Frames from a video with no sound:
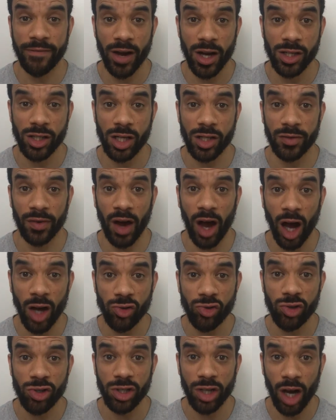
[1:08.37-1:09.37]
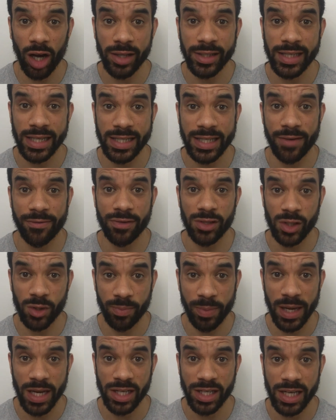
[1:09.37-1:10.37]
photos of 119 different
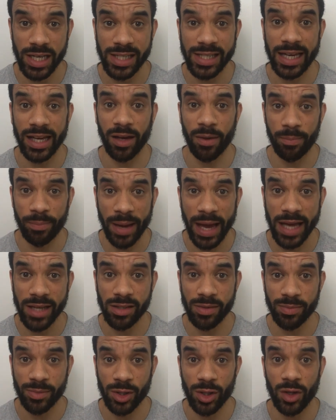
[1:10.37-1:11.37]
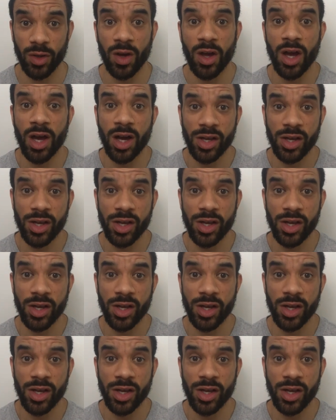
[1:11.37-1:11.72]
species and compared them to